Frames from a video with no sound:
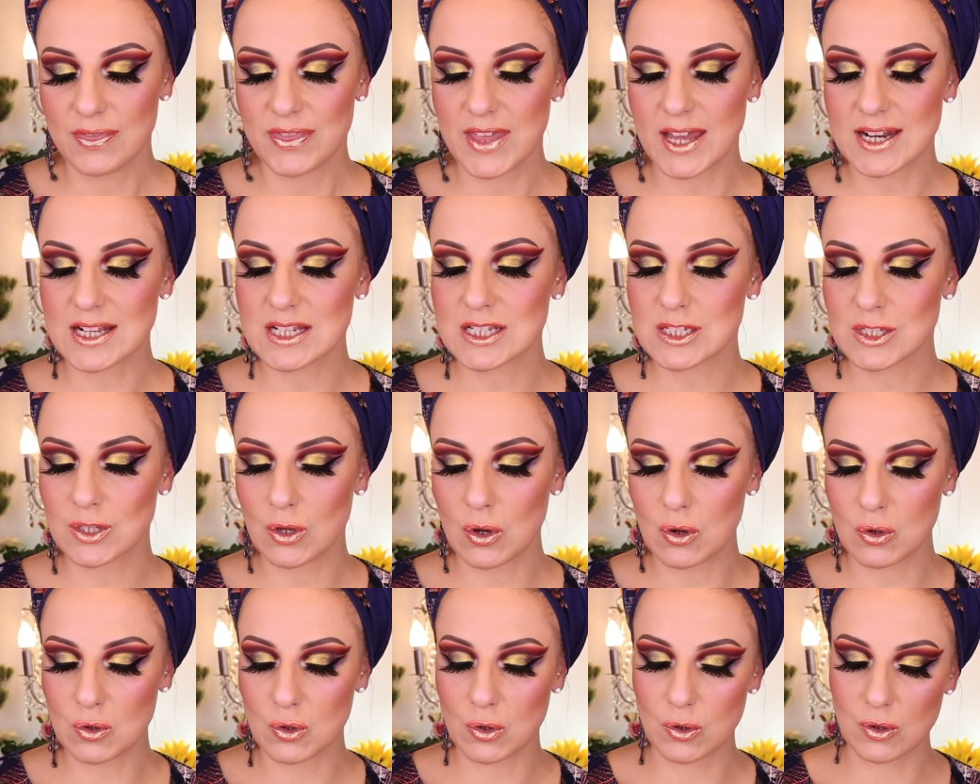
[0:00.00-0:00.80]
That is
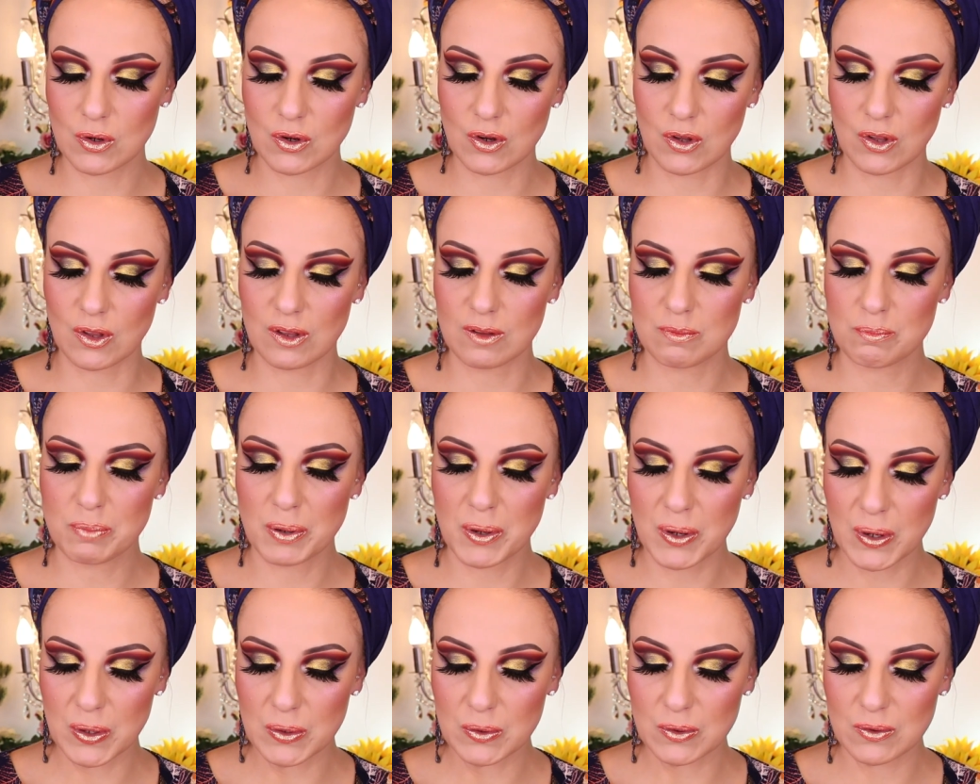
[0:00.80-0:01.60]
so cool.
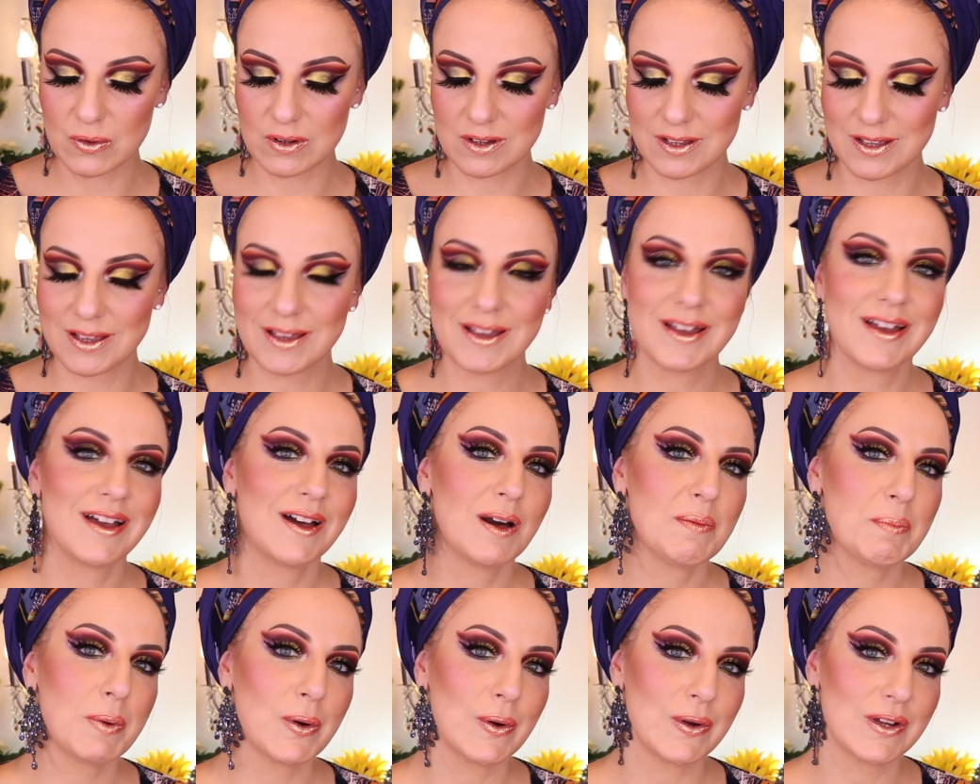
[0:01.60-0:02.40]
Poe,
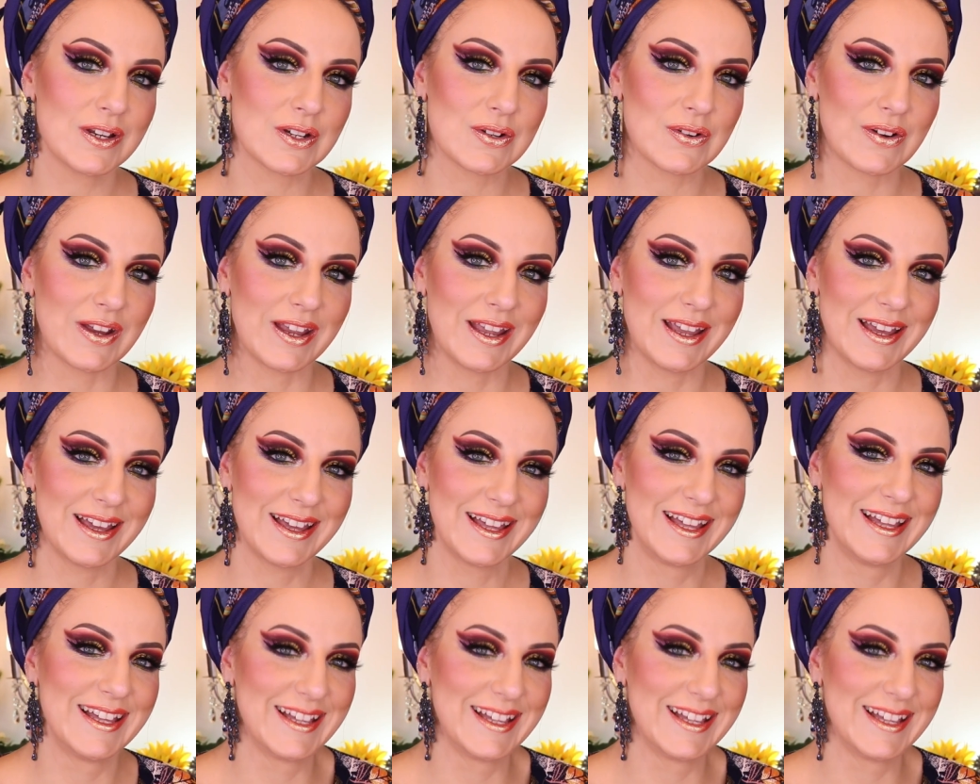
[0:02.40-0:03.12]
poetry.